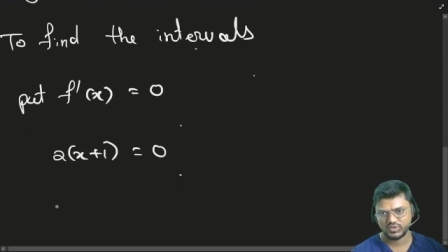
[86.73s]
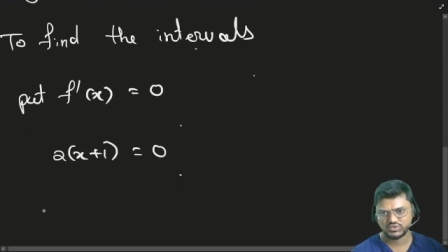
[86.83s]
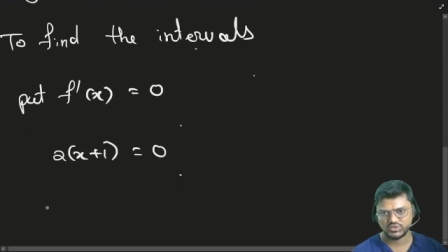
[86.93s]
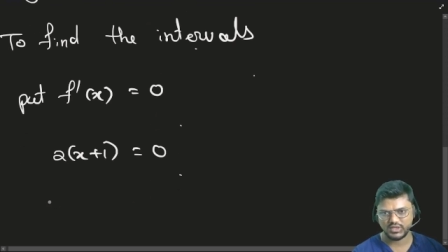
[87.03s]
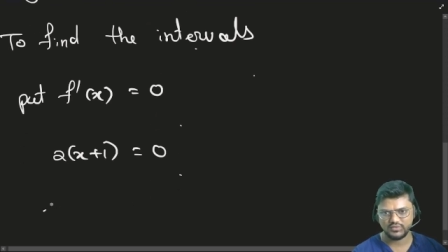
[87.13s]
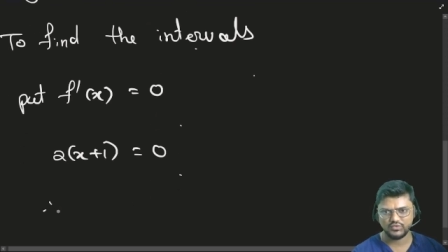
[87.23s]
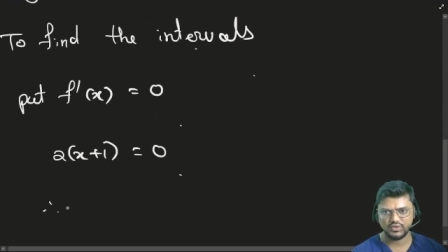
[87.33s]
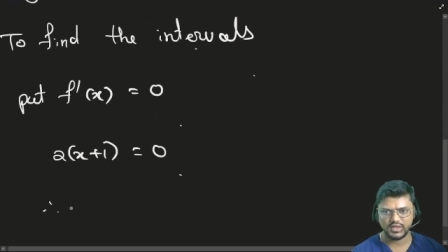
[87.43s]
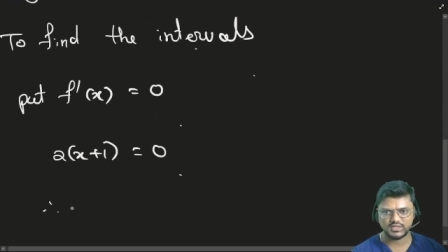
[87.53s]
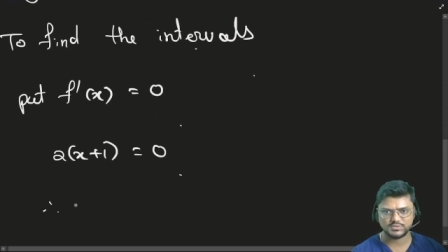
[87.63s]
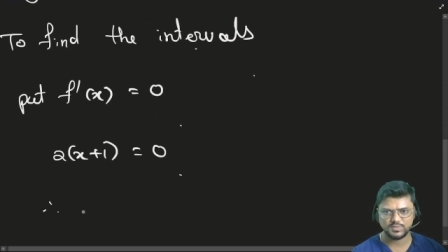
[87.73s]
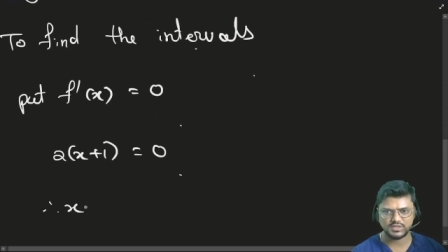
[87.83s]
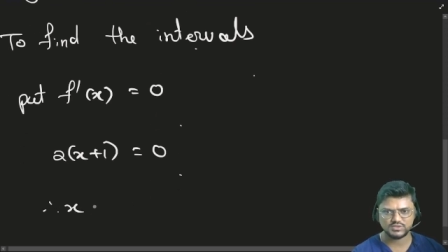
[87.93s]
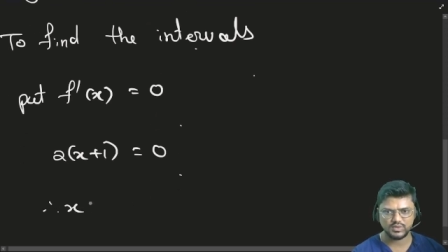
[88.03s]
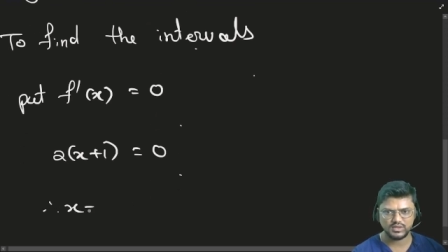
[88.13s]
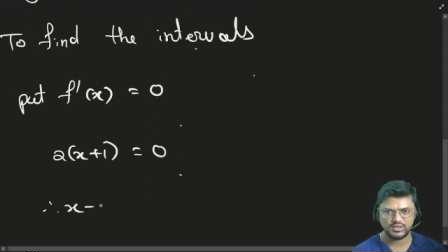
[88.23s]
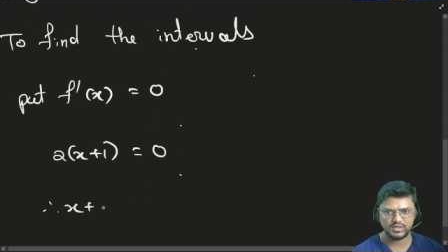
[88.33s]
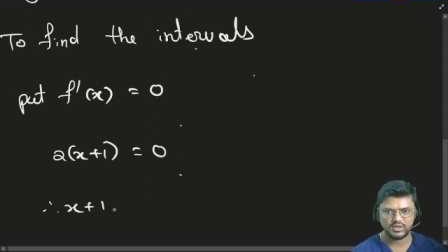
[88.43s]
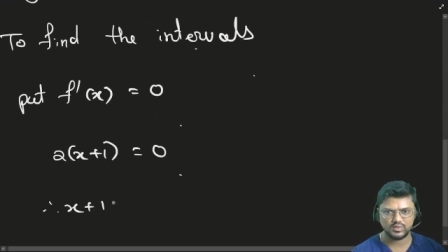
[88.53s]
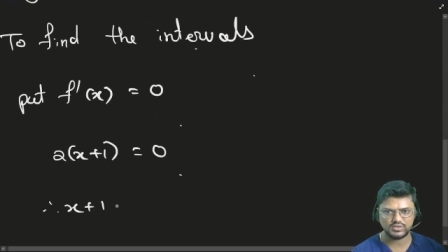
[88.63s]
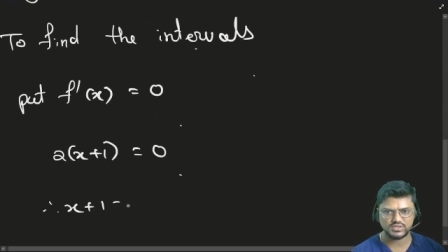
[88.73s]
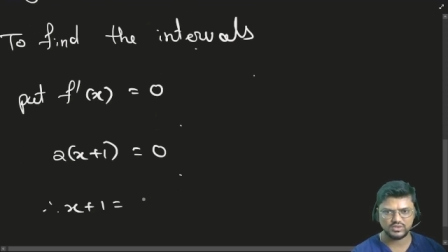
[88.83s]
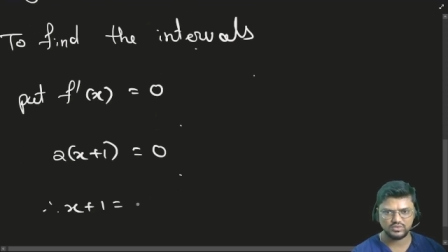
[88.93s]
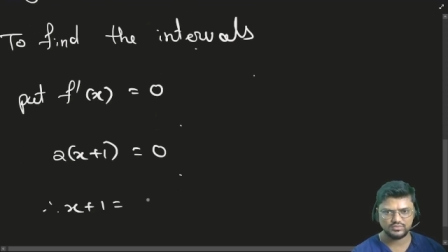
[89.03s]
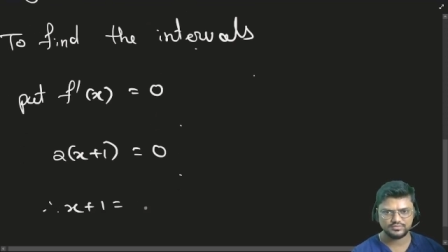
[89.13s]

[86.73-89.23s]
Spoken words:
So therefore, x plus 1 equals 0.